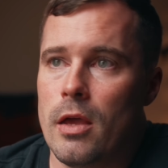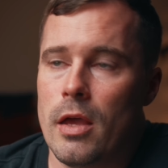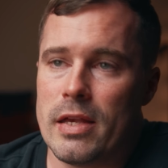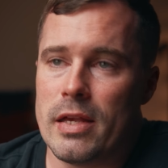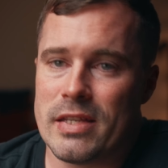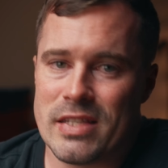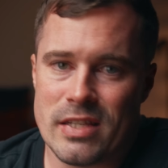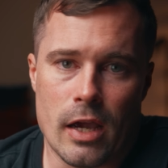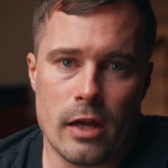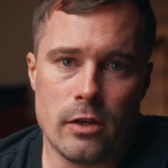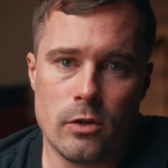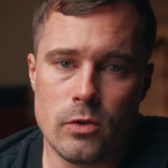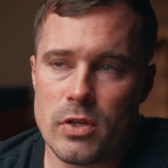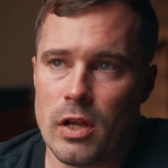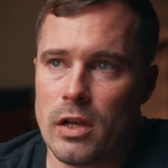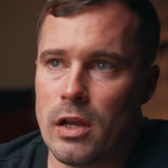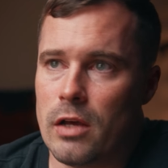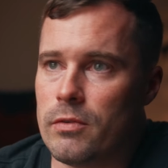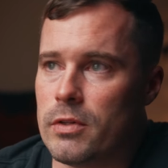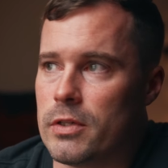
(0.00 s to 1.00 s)
assign user
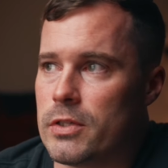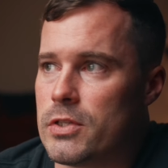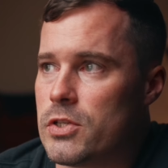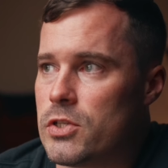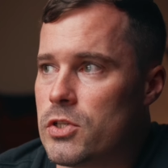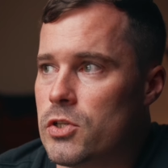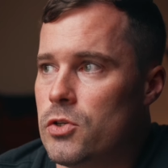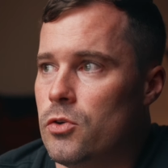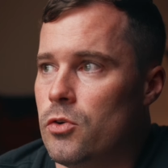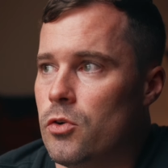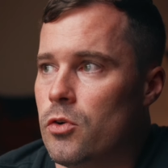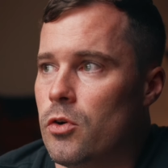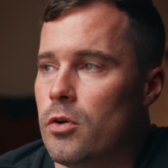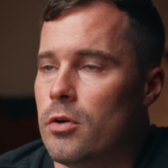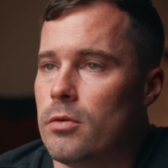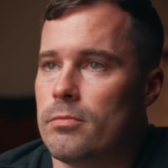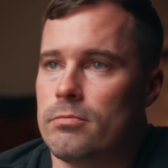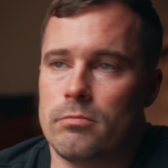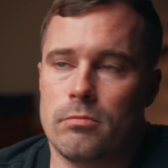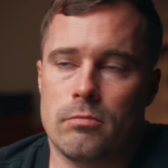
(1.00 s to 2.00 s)
levels
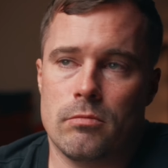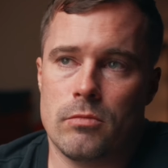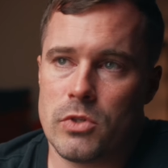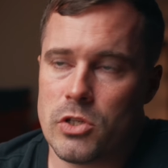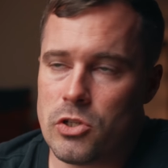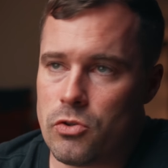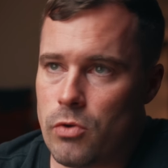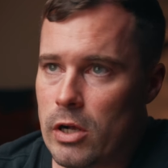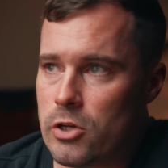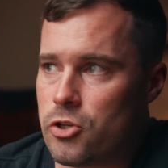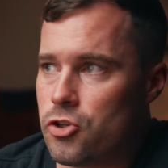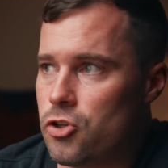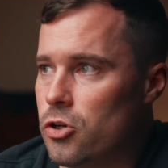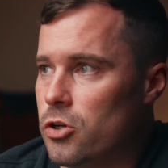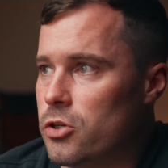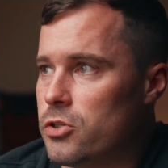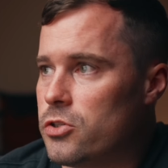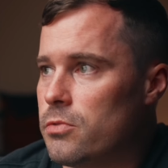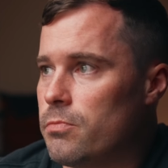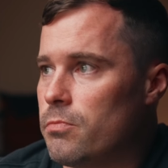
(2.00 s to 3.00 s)
to
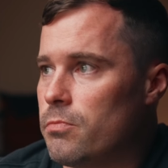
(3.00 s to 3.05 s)
structured